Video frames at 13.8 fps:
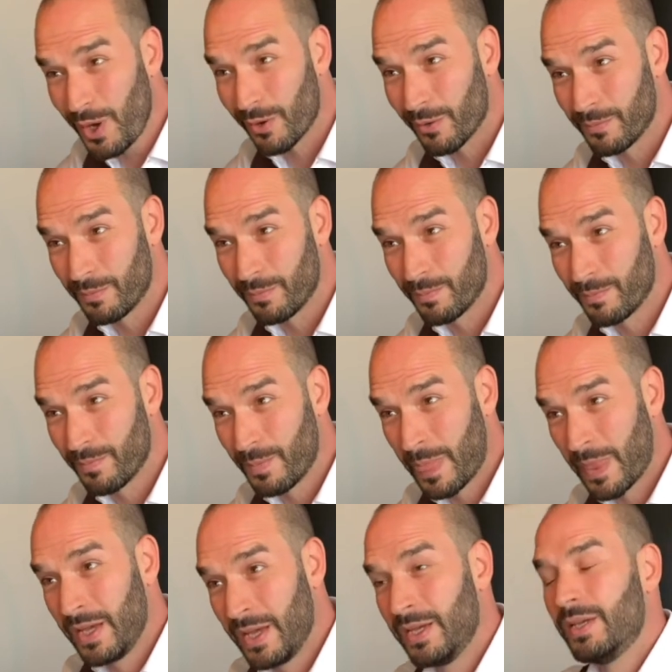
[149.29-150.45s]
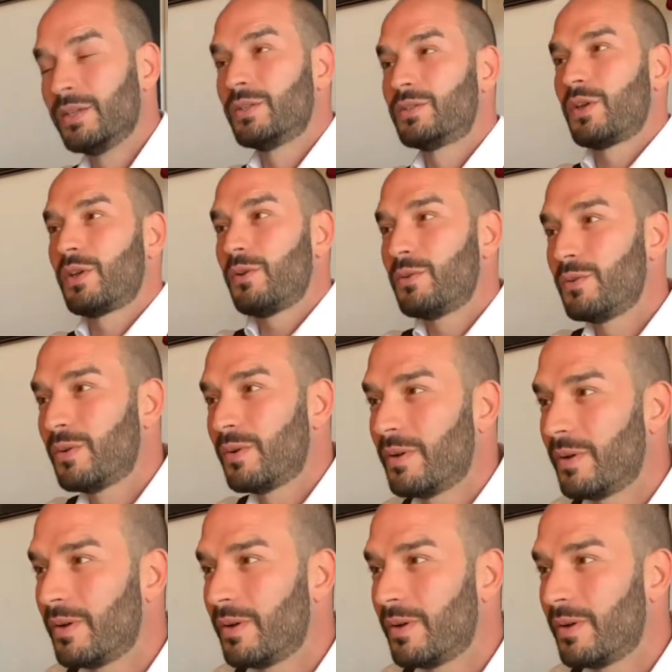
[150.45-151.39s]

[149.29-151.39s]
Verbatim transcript: well. So